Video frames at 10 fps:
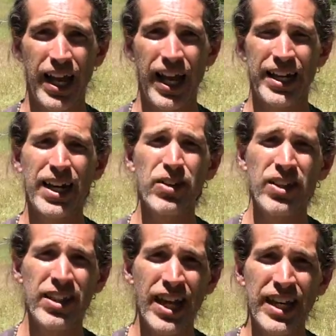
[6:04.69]
And not
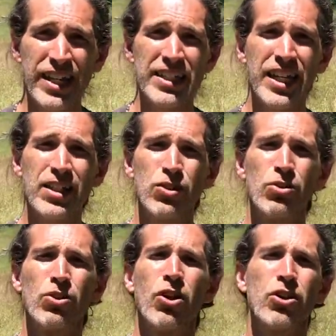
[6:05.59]
only that, it takes
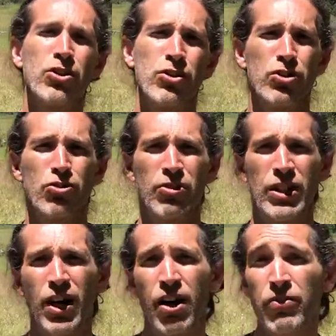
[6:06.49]
you longer to
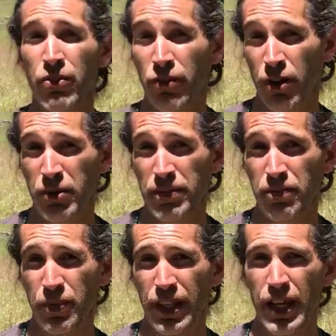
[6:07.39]
recover from it.
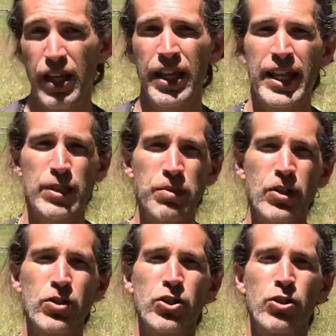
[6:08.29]
And that's
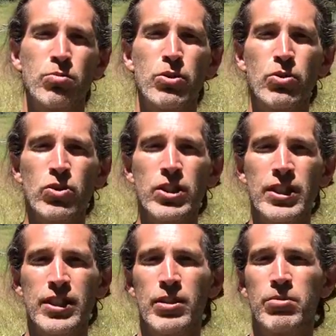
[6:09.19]
because your immune
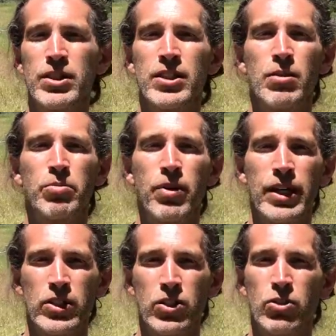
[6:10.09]
system is
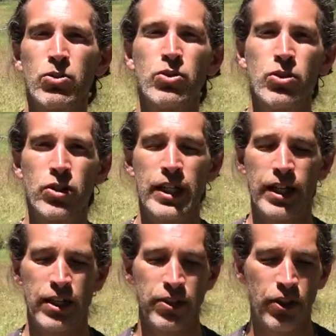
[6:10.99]
suppressed due to
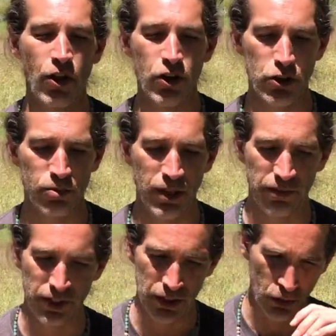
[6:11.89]
the long-term
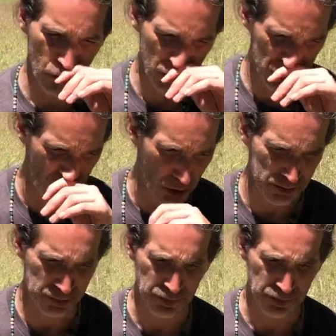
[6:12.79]
elevated cortisol.